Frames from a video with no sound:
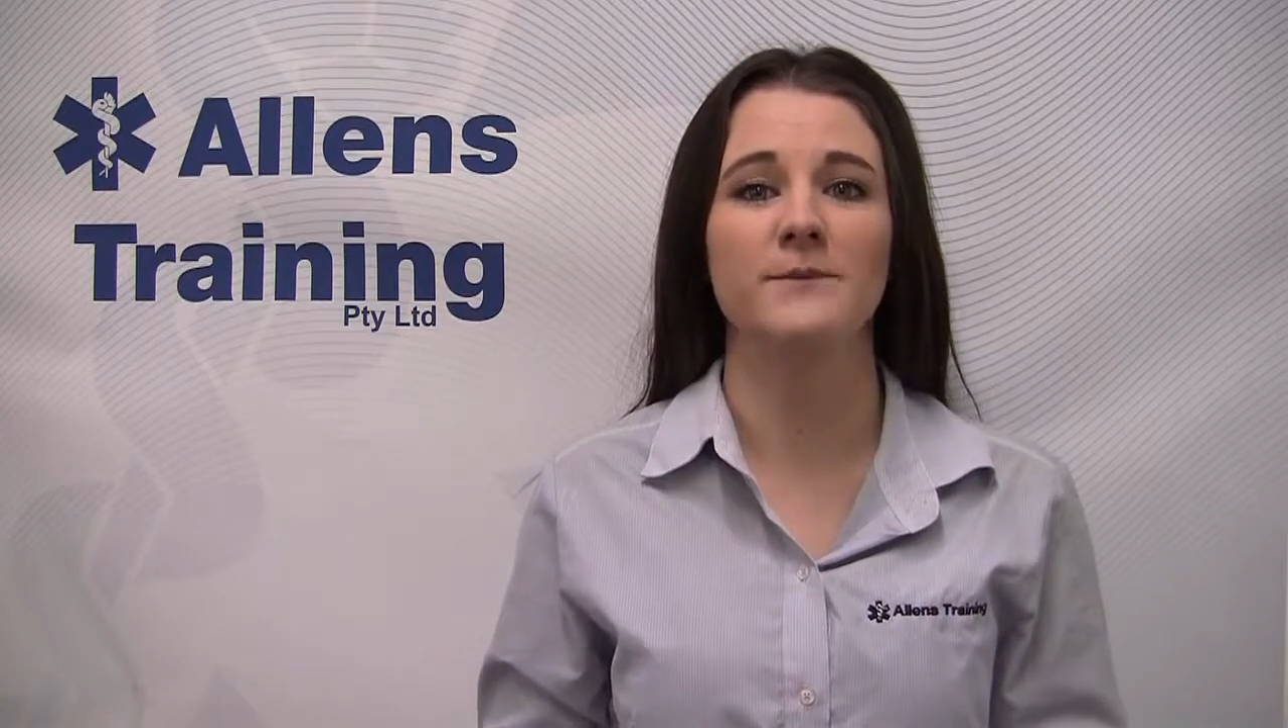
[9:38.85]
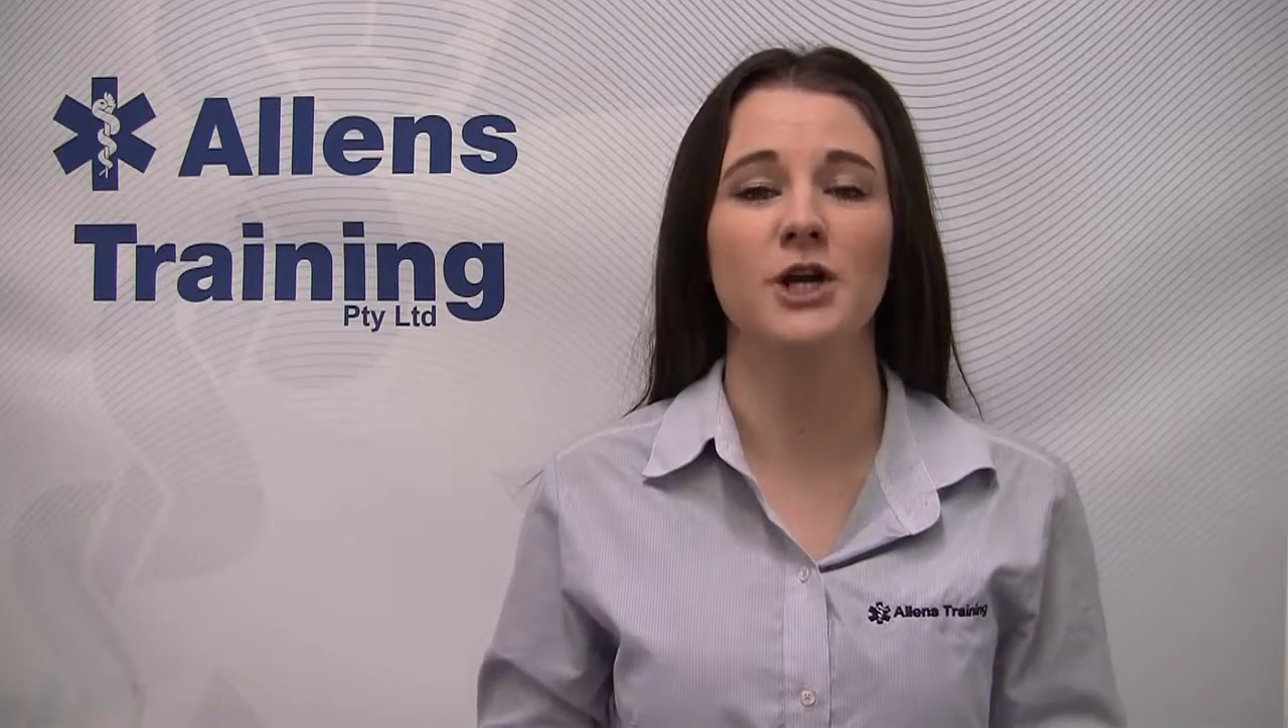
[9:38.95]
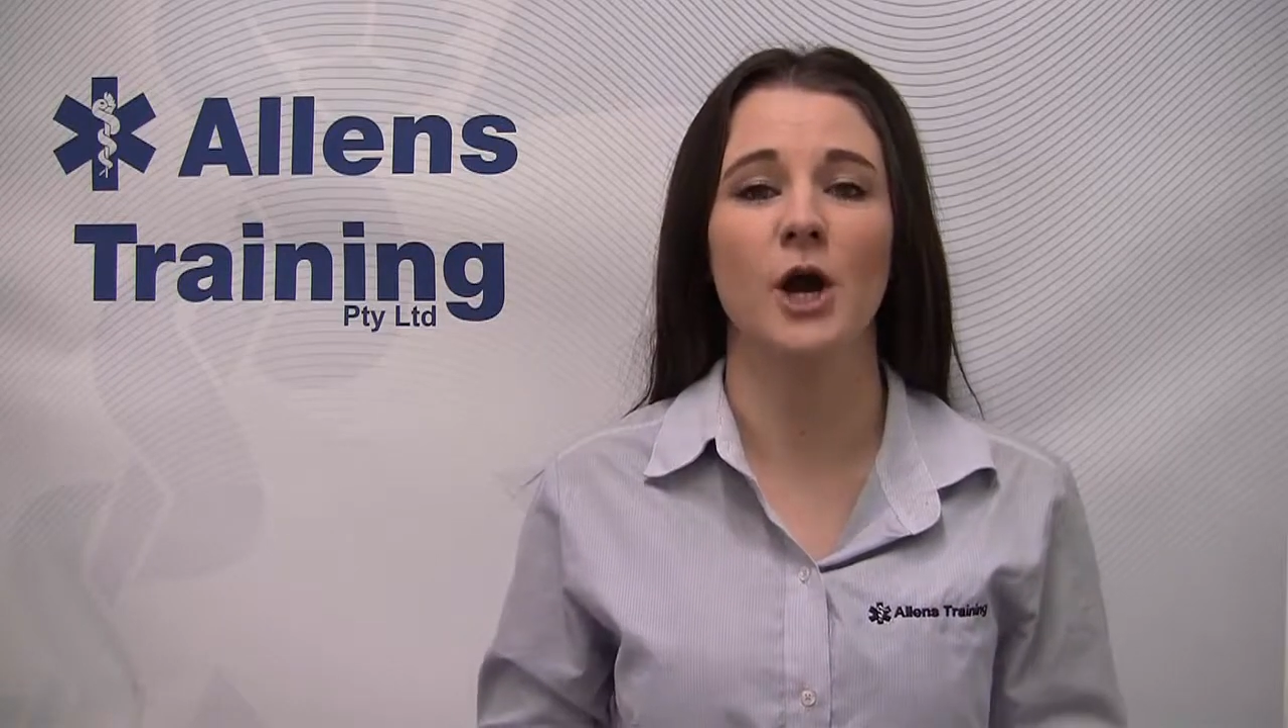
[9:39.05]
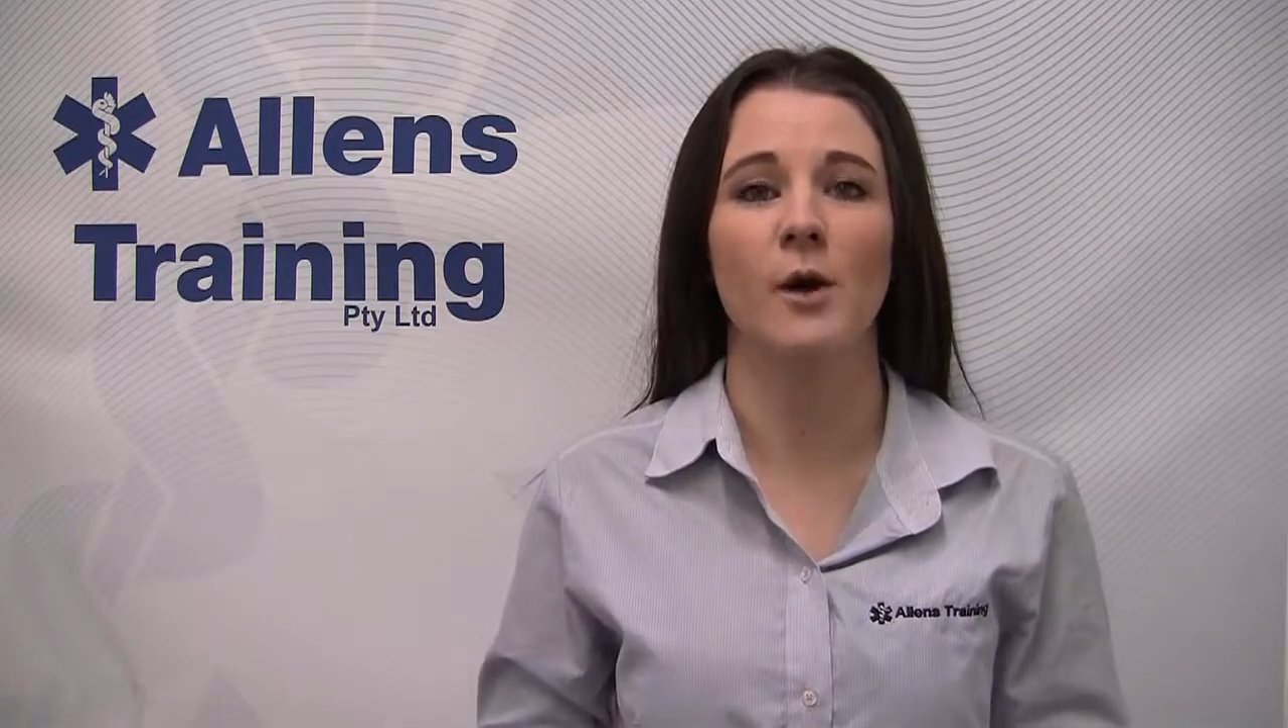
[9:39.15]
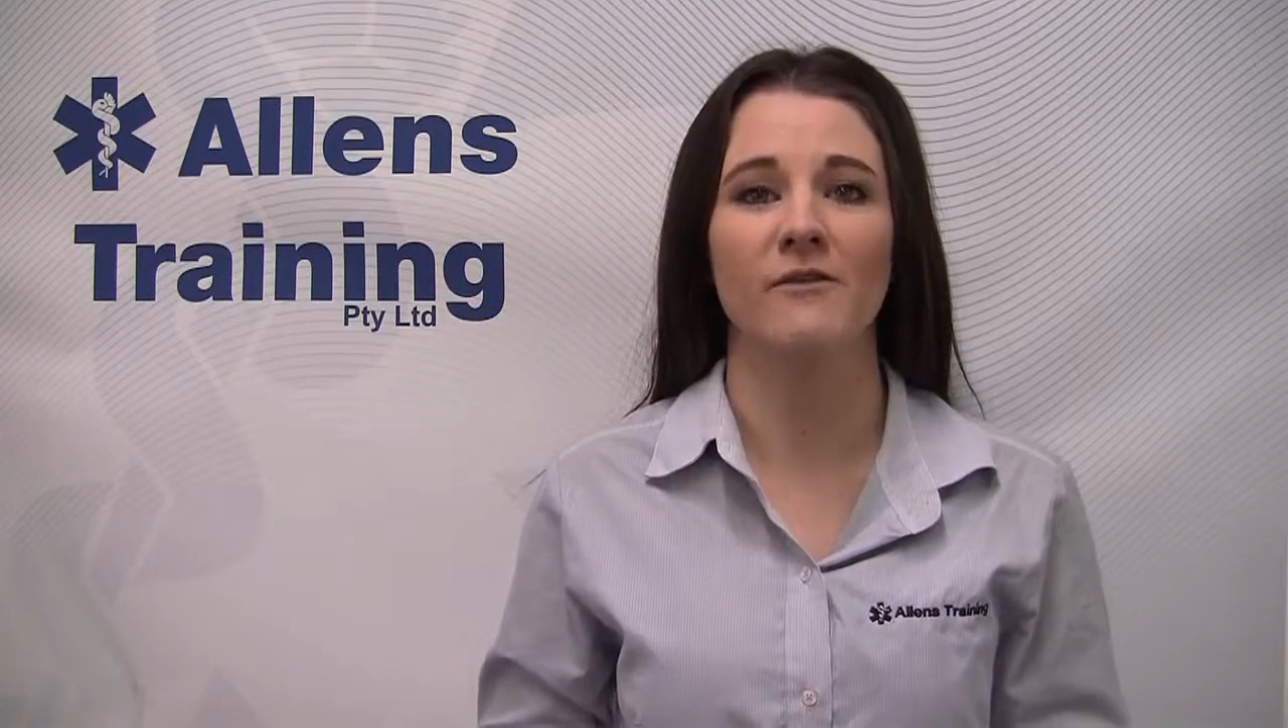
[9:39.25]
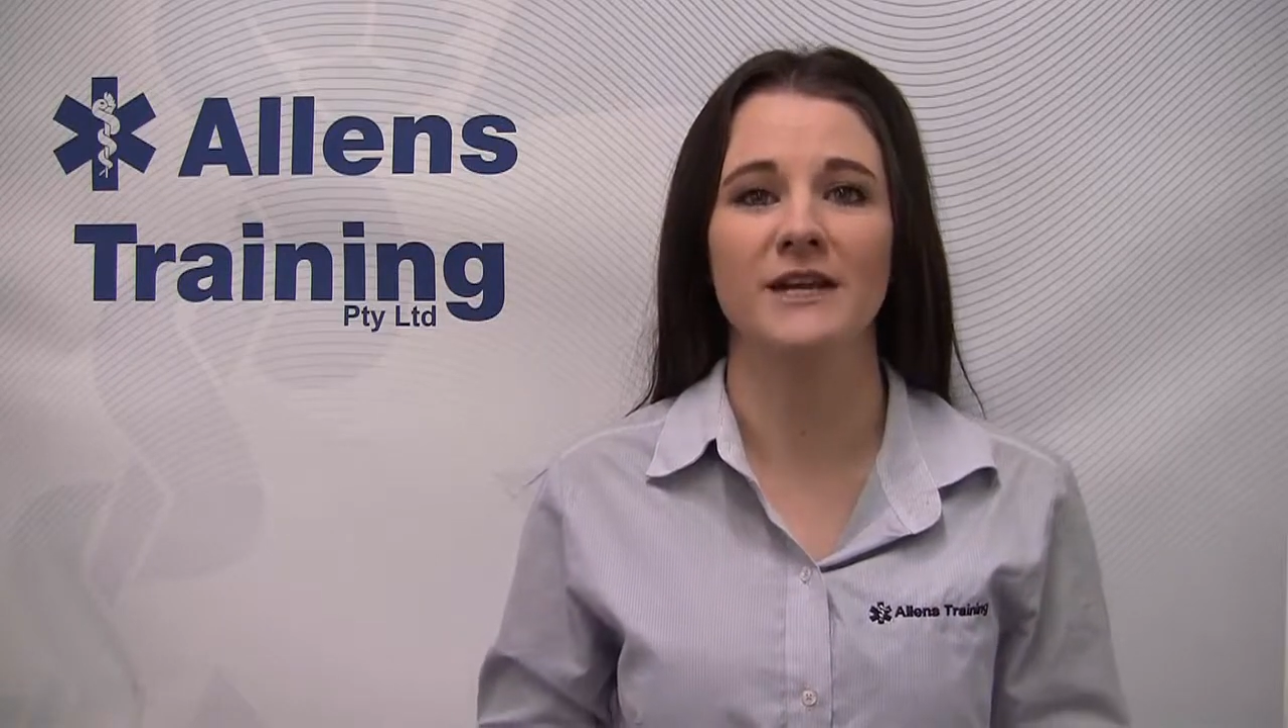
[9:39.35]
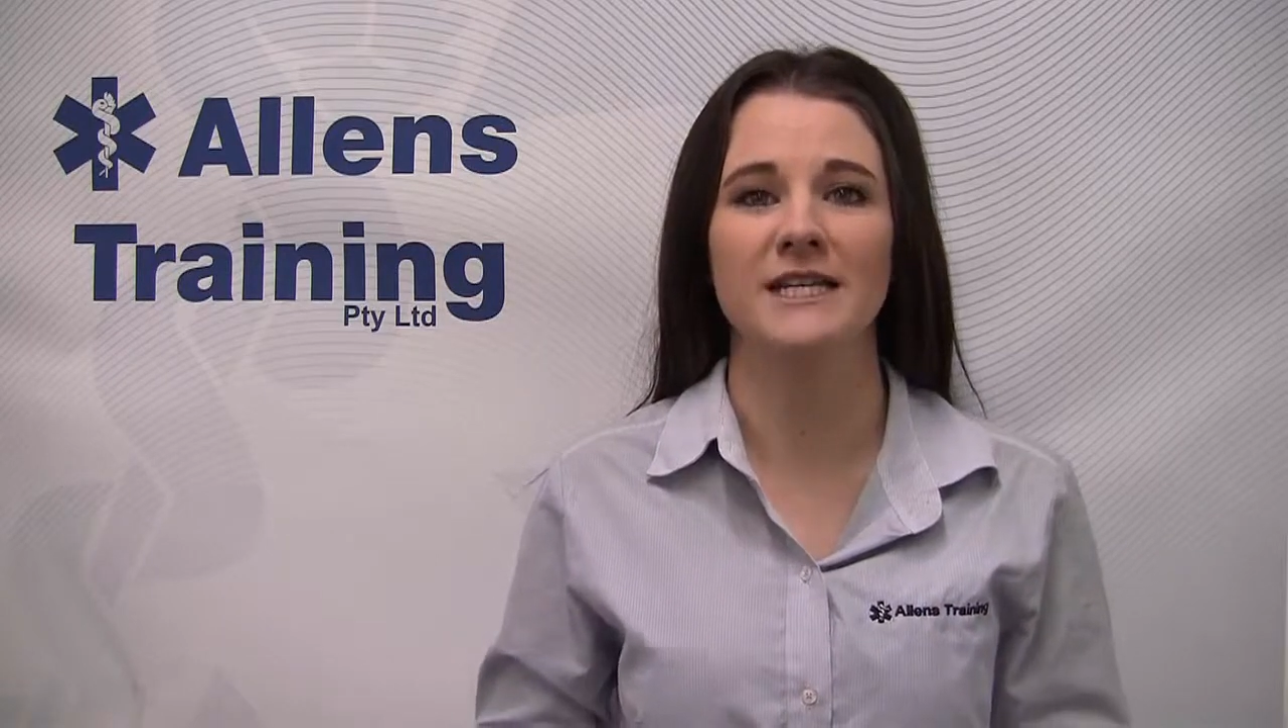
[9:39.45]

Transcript: to go off in a